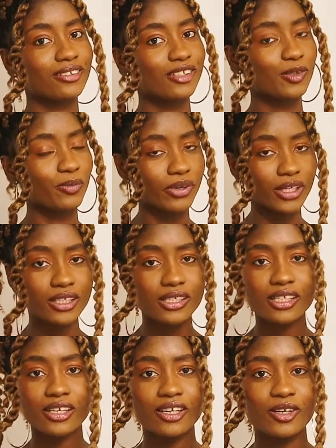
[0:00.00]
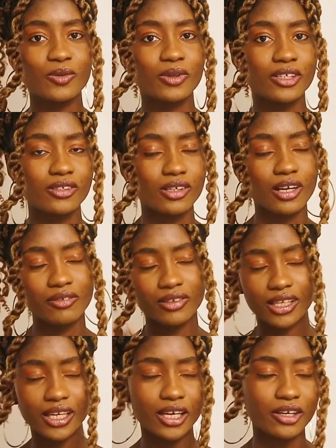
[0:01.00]
Spring is here, we need to
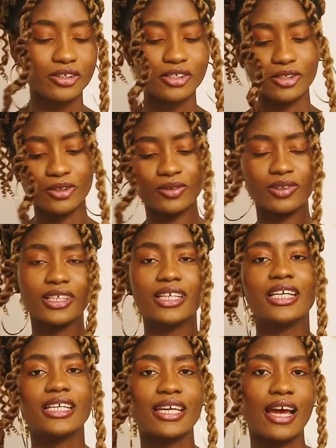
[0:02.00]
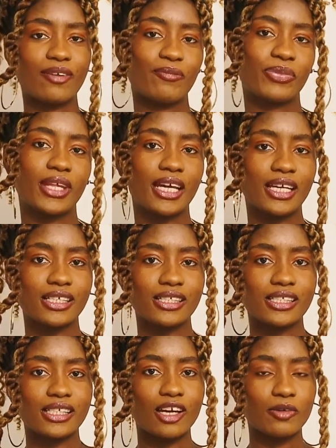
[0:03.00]
cover the hair, so yeah.
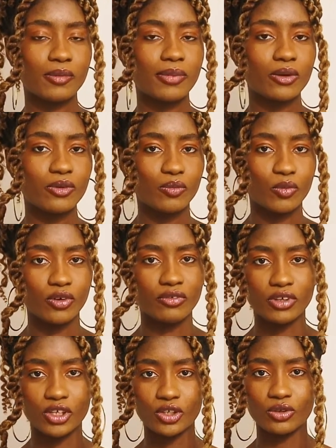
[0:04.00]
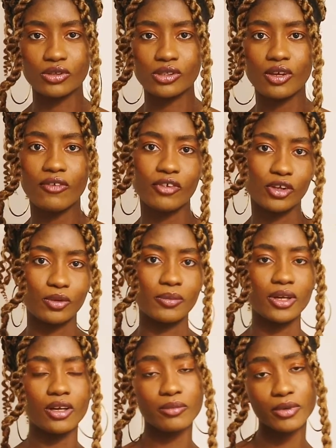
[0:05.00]
And I'll be back with more videos. Follow
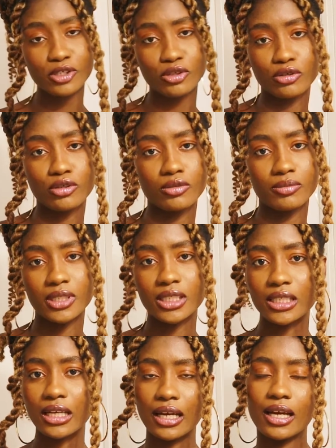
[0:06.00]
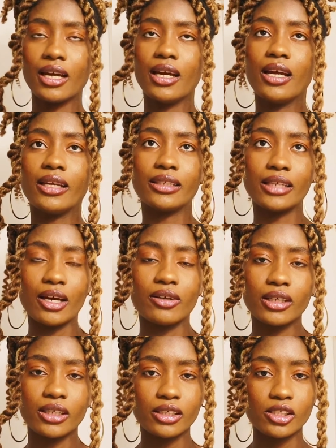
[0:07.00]
me on my social media
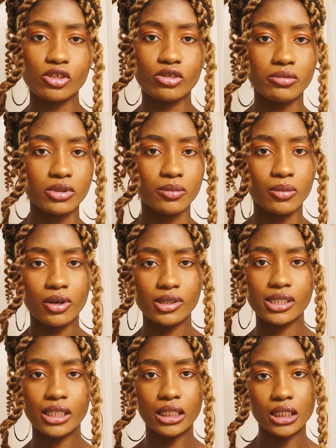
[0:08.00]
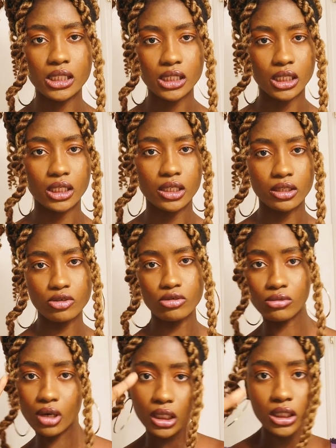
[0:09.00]
down in the description box, and let's get
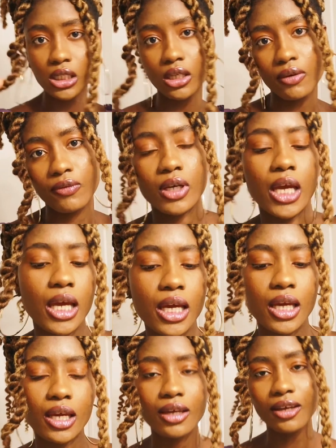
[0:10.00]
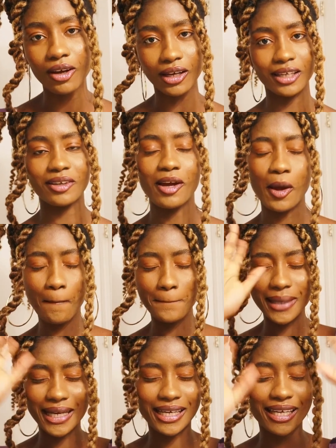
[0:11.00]
interactive. Okay,
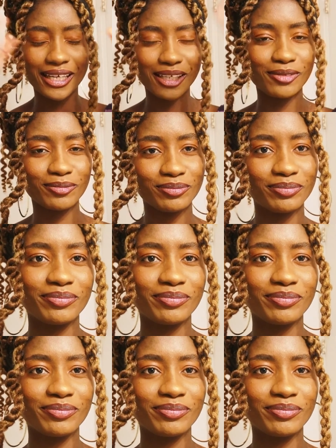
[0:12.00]
bye.